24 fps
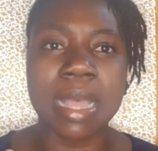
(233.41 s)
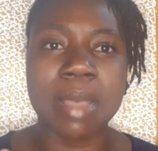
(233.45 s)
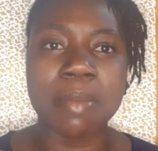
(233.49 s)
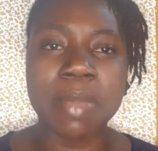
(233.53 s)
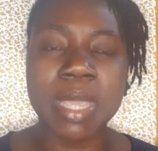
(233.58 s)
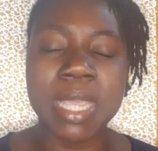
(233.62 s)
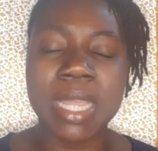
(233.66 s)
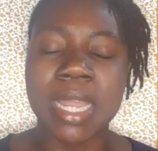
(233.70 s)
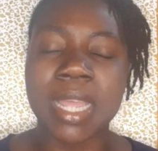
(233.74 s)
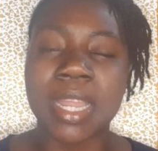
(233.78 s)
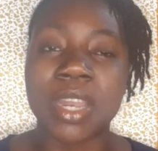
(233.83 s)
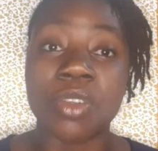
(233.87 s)
I
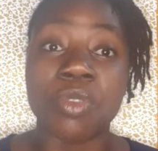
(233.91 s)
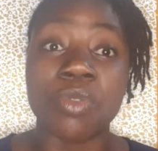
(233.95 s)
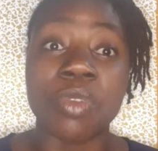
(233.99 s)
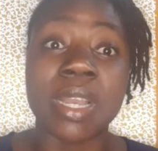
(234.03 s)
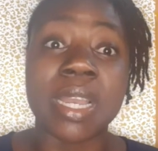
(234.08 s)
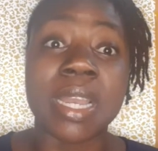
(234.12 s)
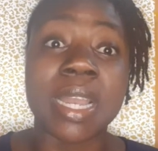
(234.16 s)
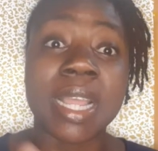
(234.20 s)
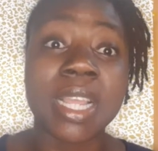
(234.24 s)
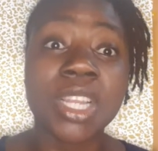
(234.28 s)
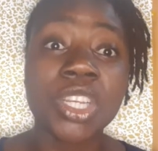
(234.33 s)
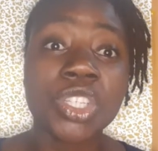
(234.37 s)
mean, in a
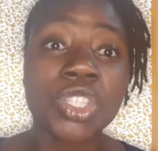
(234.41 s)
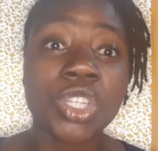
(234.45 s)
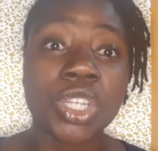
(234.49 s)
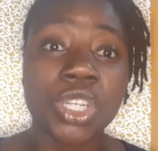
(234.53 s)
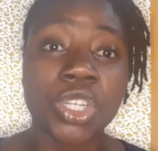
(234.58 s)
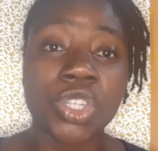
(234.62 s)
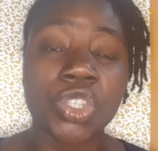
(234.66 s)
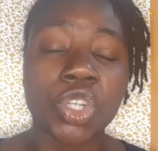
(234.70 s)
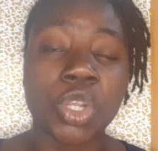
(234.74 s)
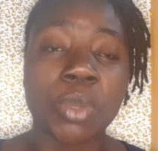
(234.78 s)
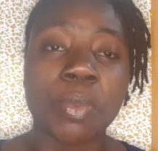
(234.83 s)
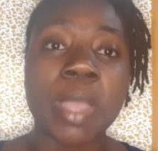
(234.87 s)

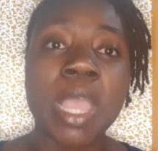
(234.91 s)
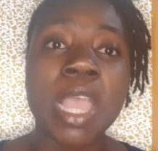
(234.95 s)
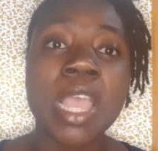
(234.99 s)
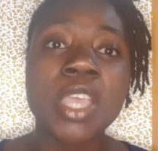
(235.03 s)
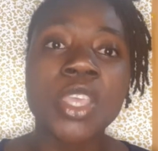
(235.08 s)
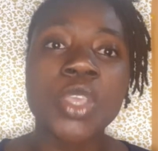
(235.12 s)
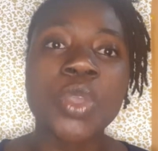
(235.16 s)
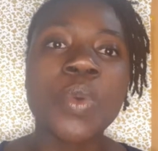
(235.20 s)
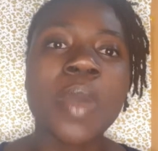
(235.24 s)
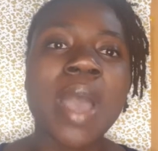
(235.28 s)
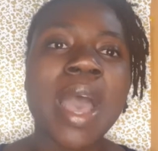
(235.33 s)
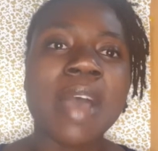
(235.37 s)
relationship,
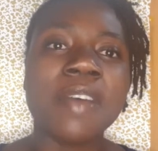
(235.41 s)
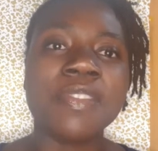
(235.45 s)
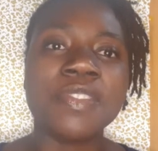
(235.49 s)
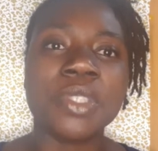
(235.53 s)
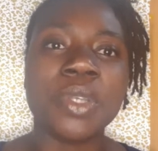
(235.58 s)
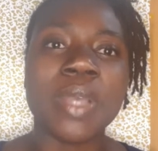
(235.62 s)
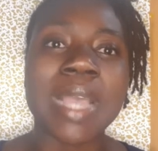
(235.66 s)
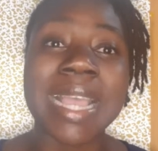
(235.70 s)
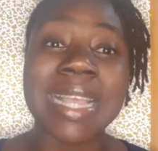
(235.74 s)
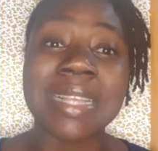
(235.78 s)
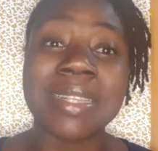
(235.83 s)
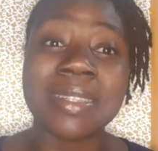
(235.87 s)
you have
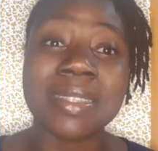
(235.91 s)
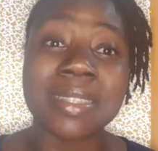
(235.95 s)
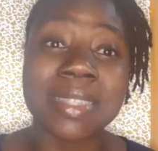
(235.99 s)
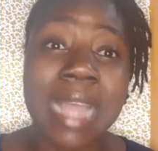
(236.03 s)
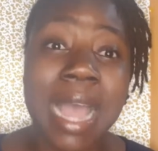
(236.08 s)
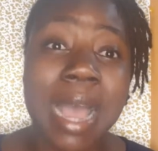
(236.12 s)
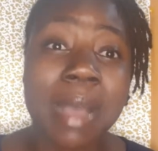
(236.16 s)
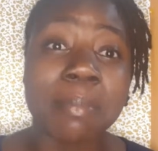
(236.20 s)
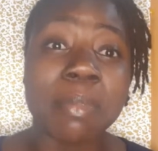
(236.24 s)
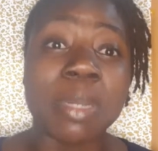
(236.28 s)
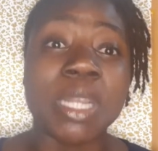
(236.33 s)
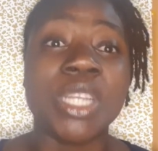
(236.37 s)
to
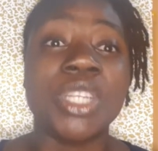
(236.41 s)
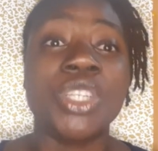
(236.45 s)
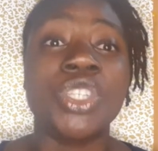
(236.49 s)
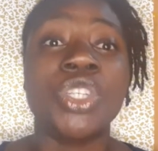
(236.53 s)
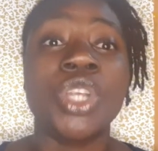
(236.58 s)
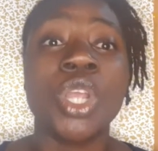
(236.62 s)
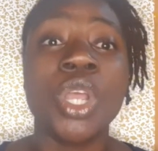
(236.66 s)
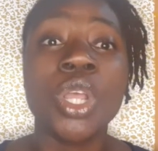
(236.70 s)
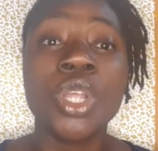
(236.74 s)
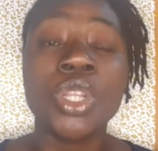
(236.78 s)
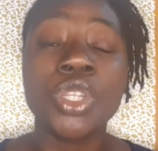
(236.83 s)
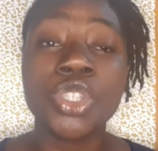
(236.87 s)

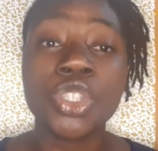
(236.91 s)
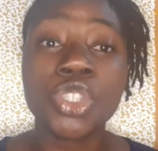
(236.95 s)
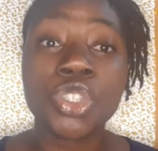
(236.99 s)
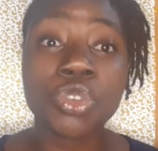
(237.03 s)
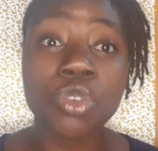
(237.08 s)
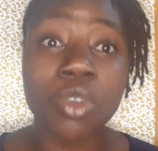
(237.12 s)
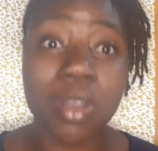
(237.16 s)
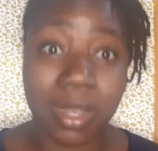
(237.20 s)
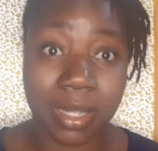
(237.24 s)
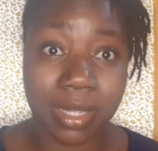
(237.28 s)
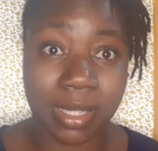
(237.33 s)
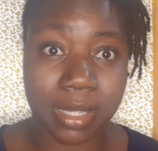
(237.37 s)
establish
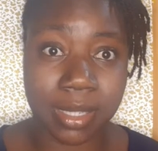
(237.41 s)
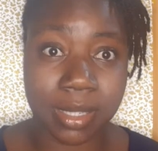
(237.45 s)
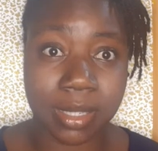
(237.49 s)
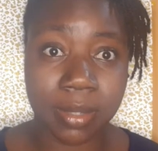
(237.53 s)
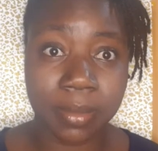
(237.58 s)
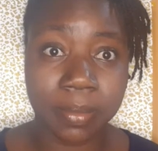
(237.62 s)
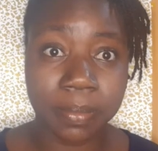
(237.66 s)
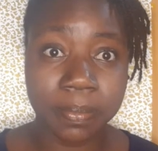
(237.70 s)
trust.